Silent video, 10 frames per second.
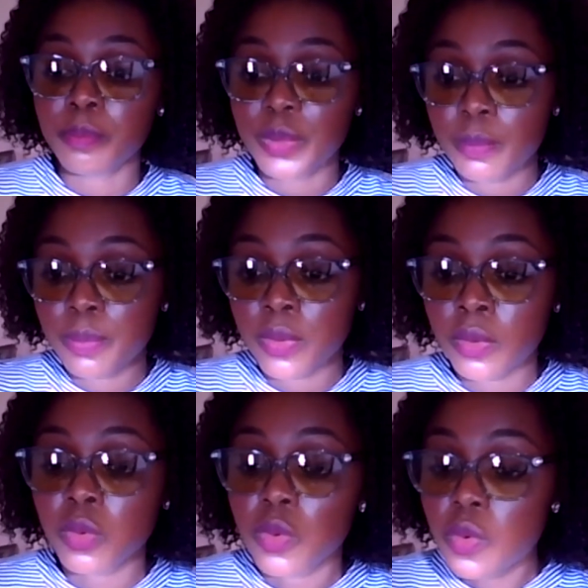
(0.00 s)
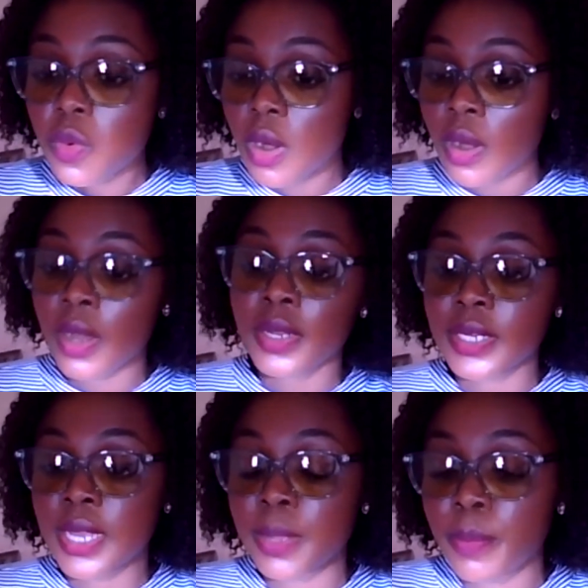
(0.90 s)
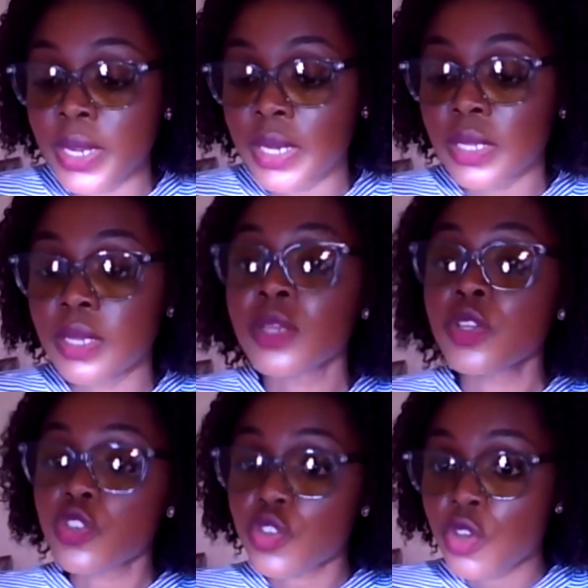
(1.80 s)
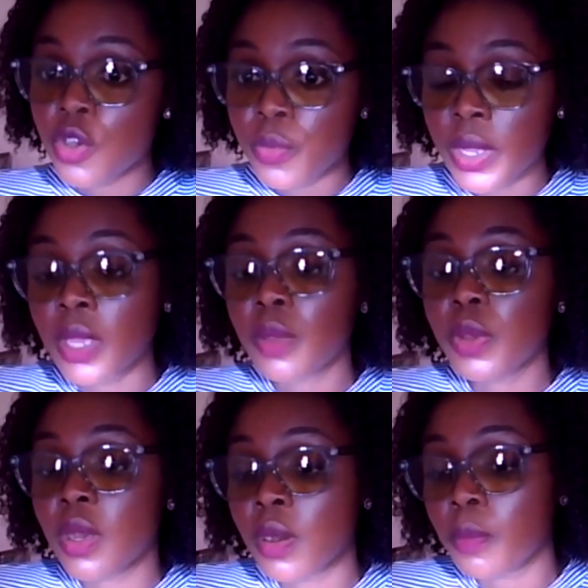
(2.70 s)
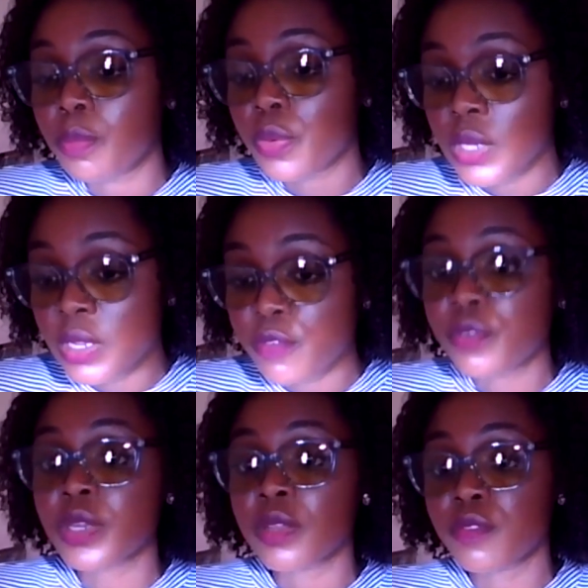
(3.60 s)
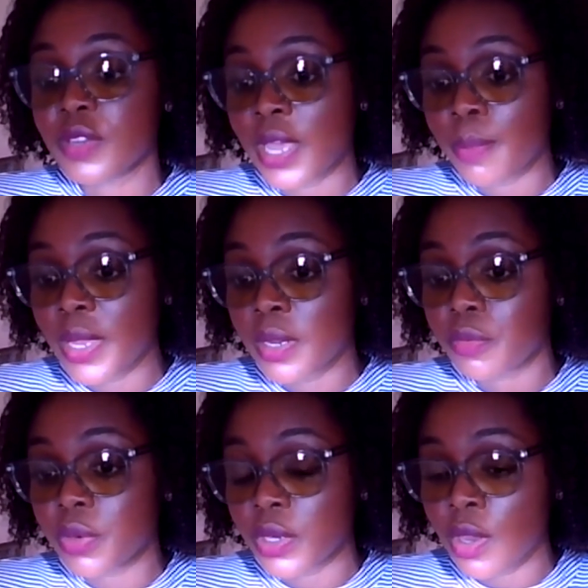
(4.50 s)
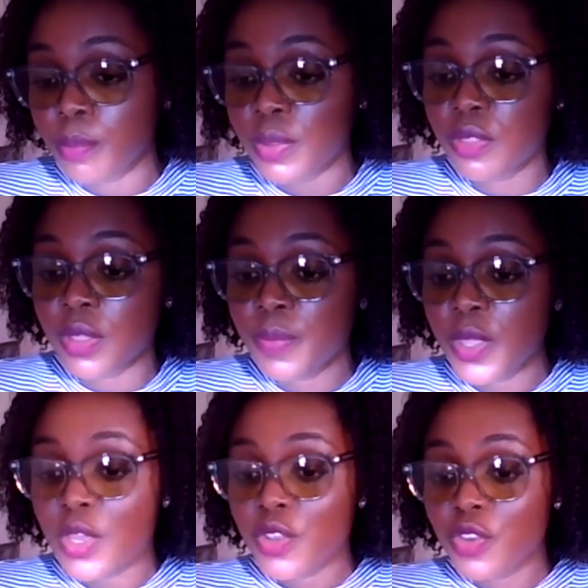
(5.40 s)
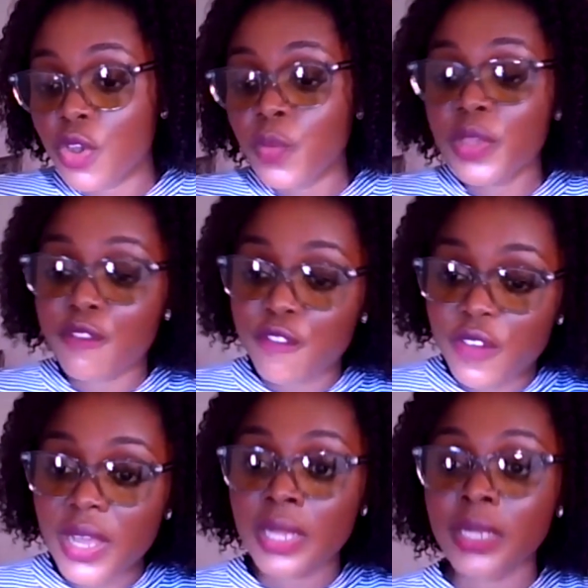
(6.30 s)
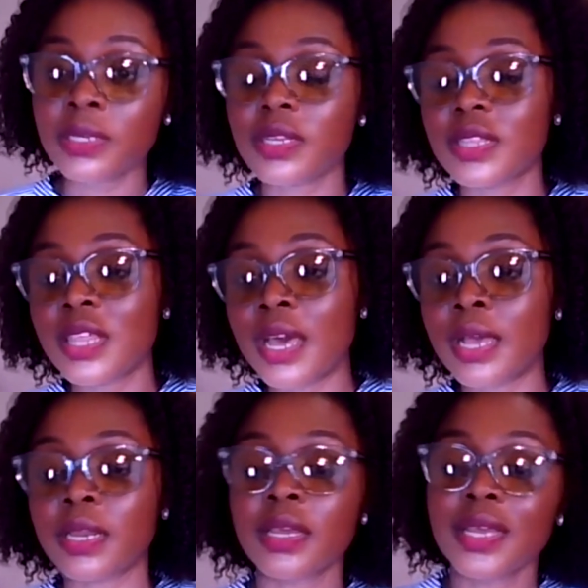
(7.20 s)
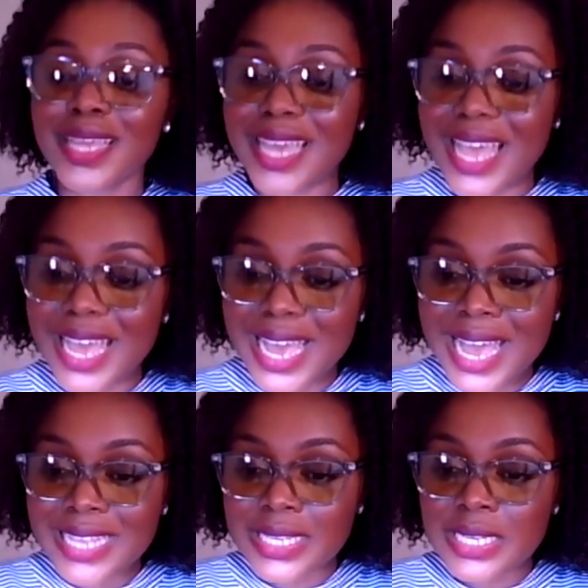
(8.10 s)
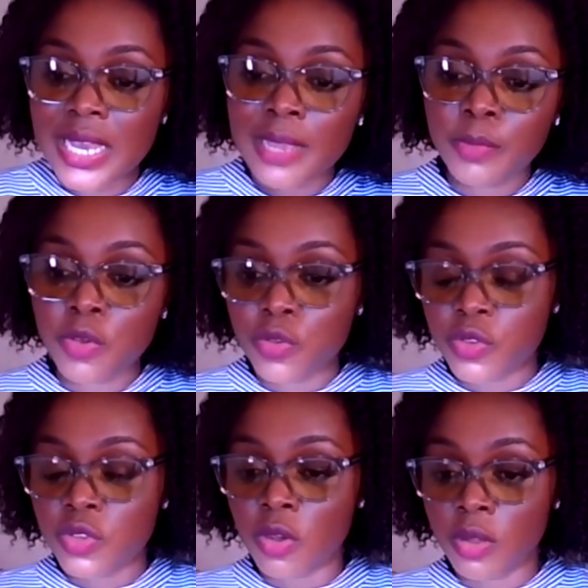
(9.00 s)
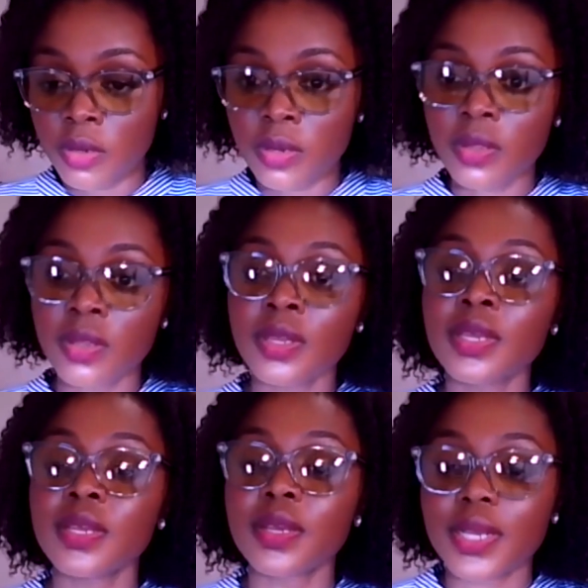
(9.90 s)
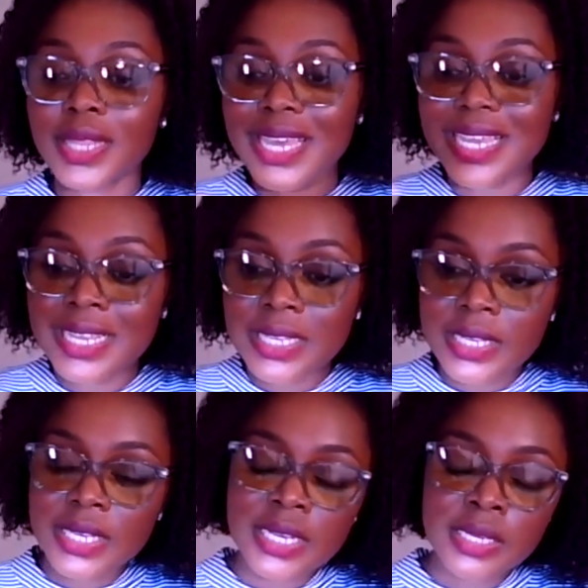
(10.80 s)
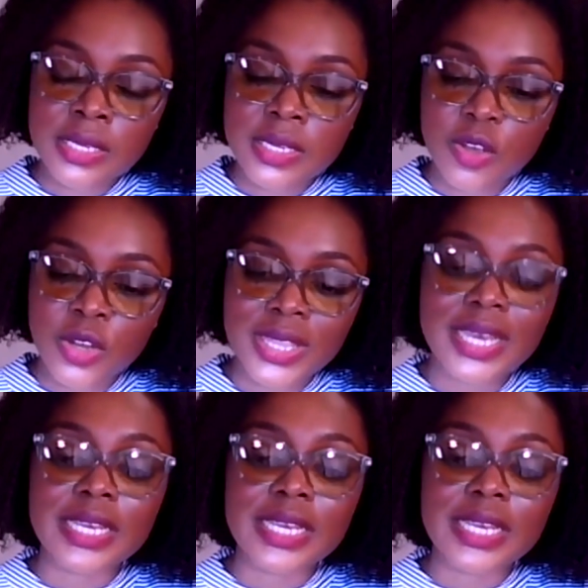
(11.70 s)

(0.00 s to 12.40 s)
people who are diabetic showing proliferative diabetic retinopathy. So we find that as time goes on, the instance or the